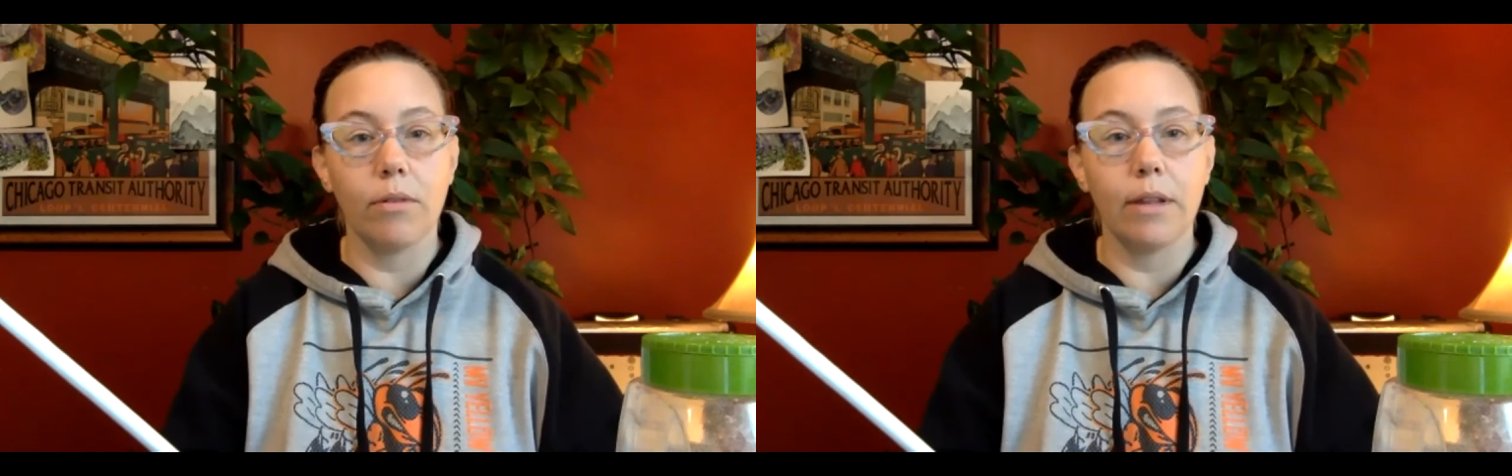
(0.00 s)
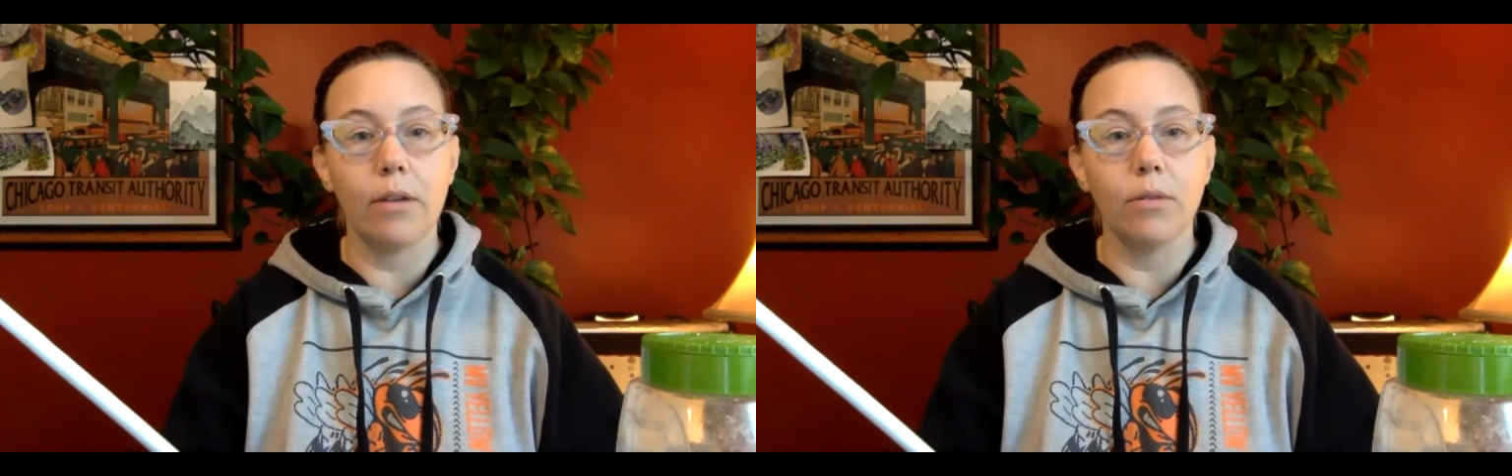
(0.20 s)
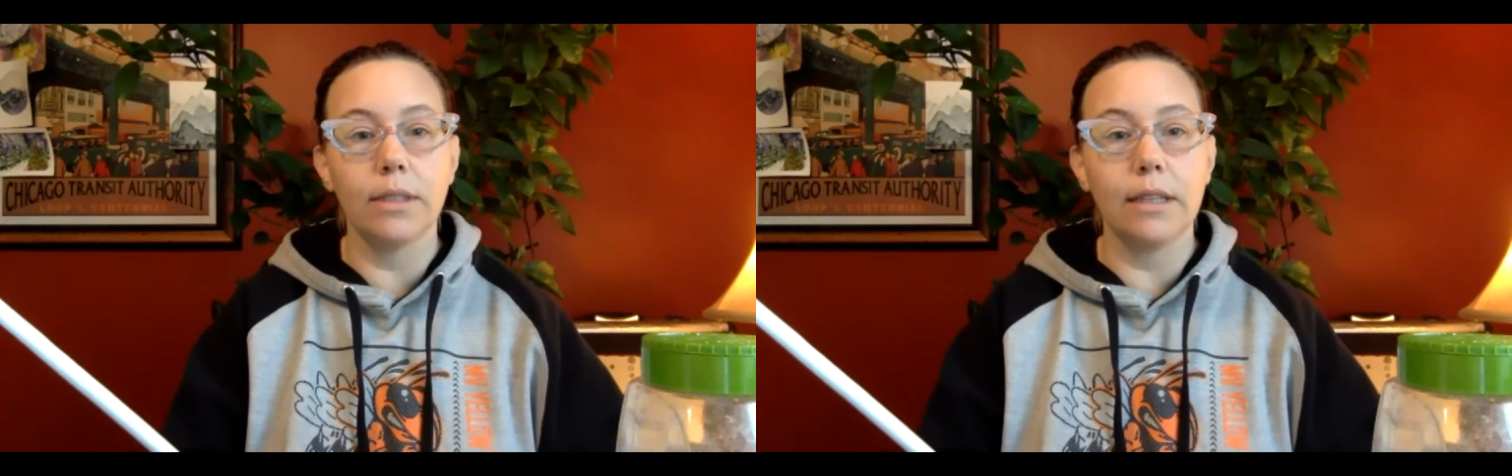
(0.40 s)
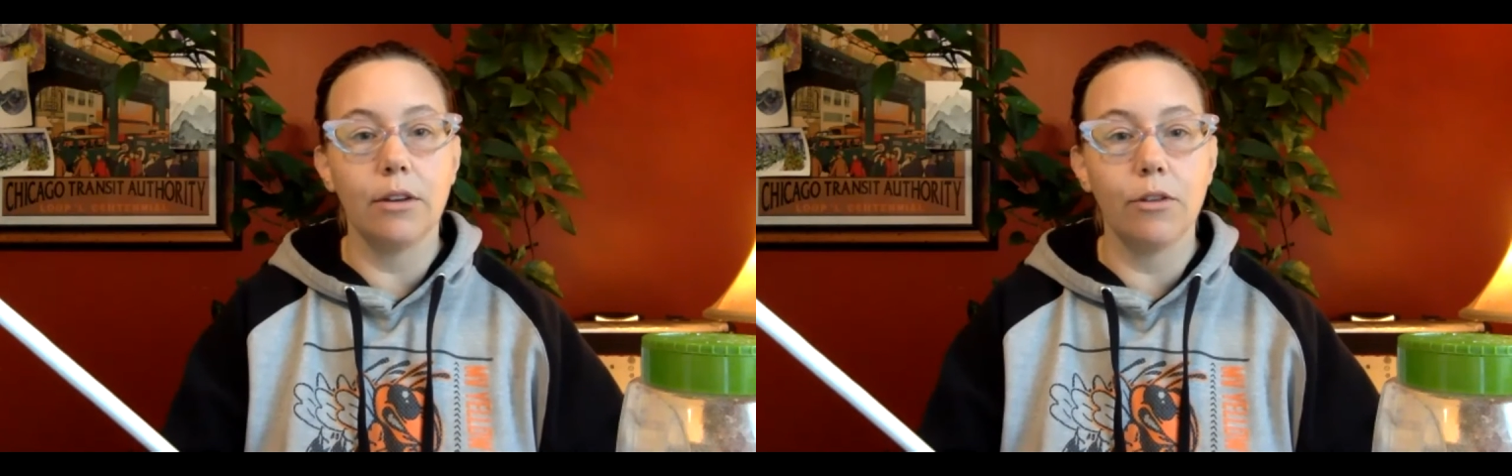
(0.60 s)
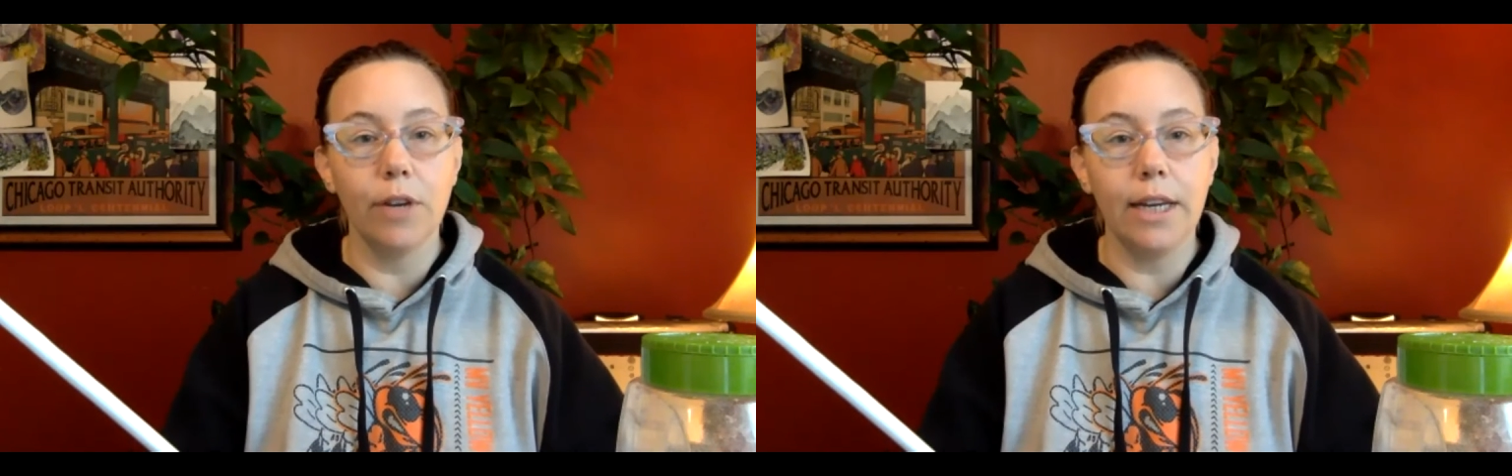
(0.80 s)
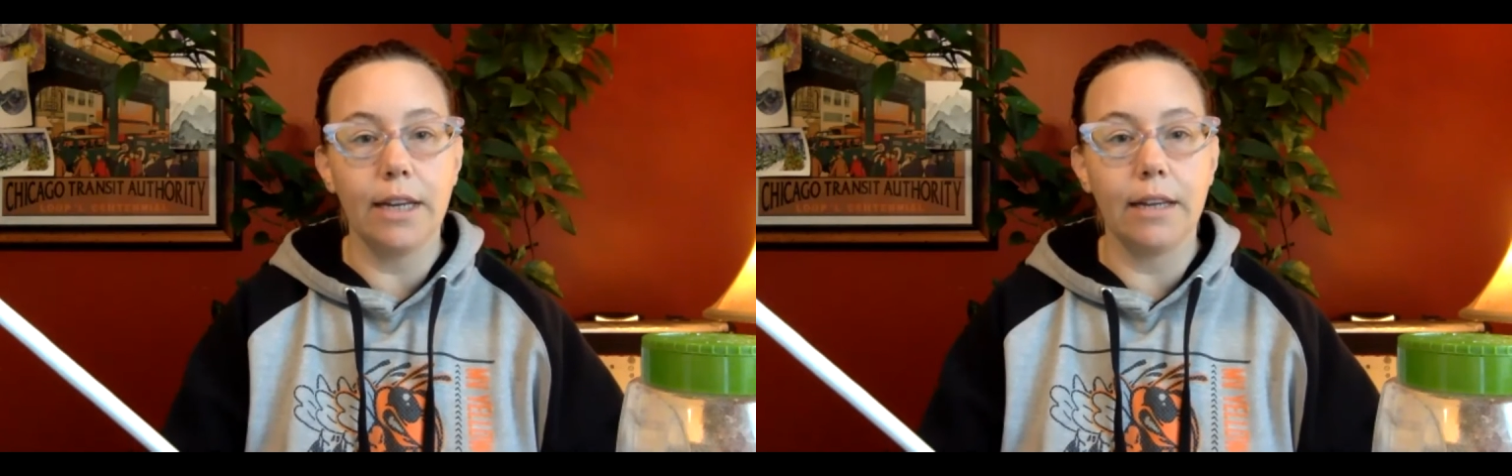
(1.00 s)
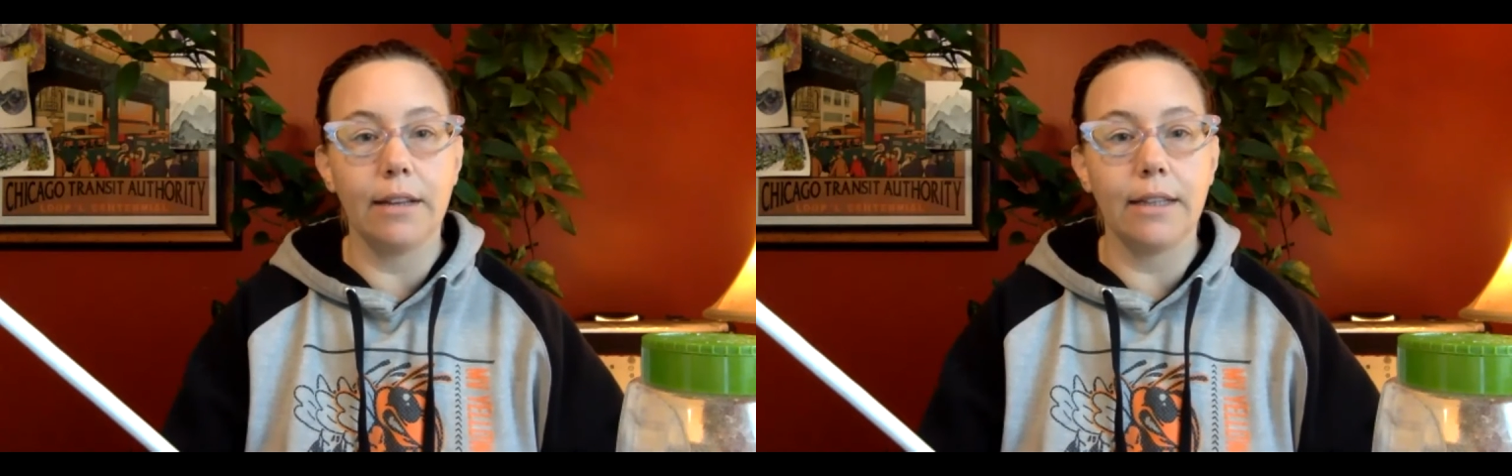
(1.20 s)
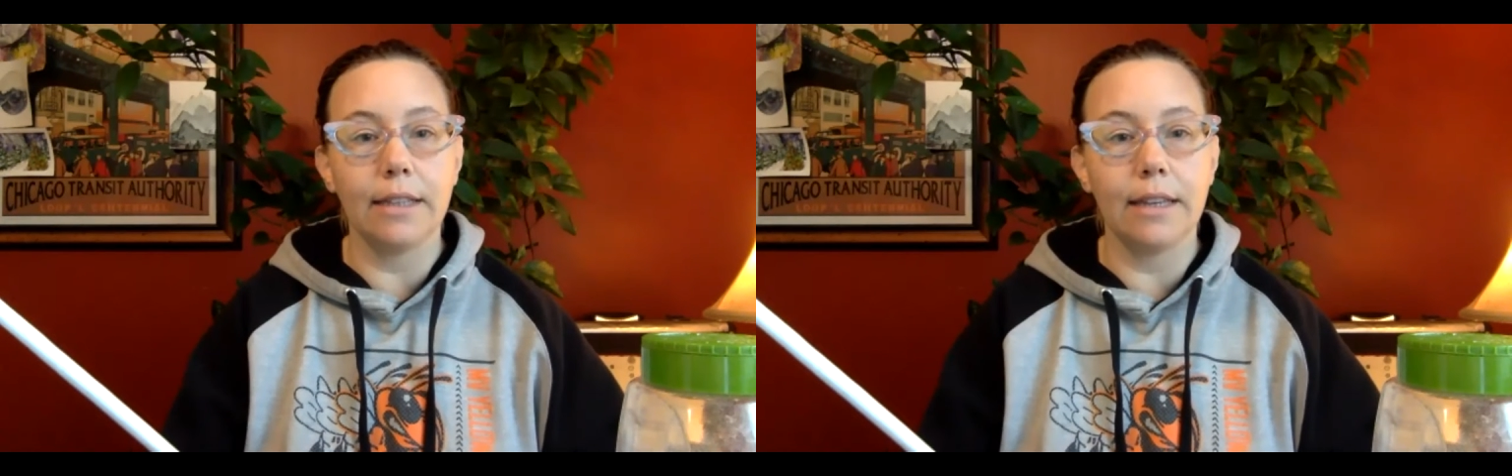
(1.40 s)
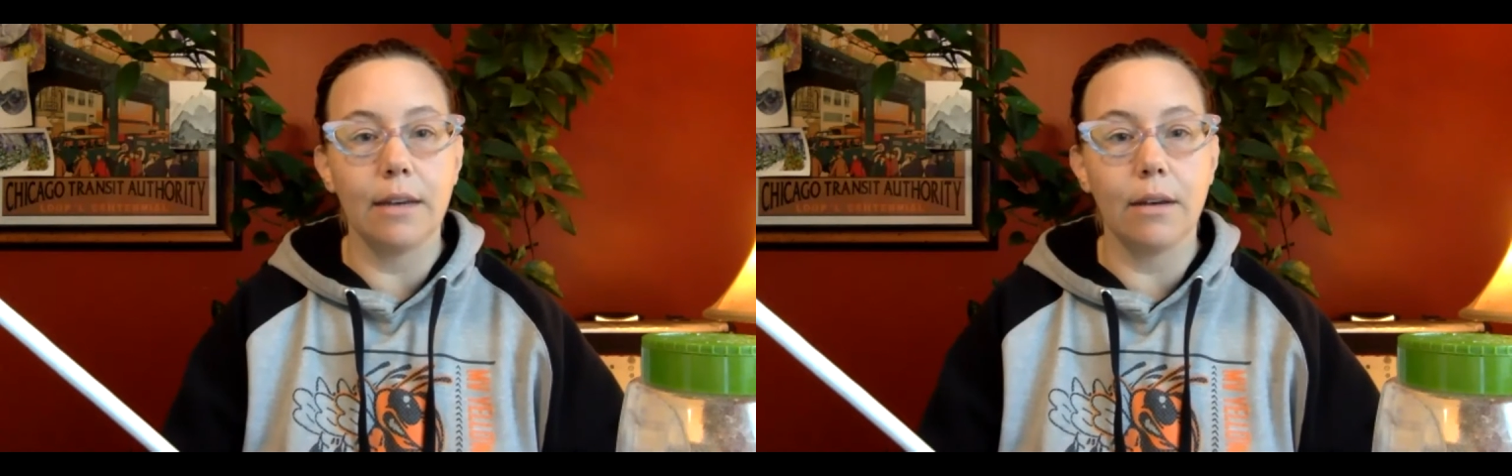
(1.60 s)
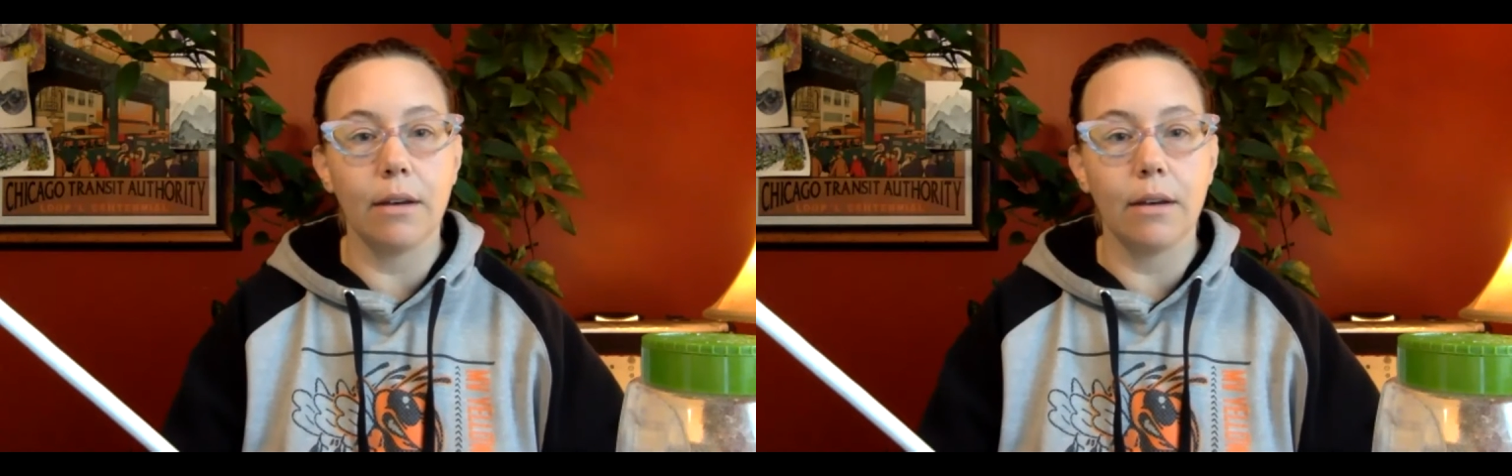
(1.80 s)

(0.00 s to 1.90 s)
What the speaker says: or they don't see the green, they see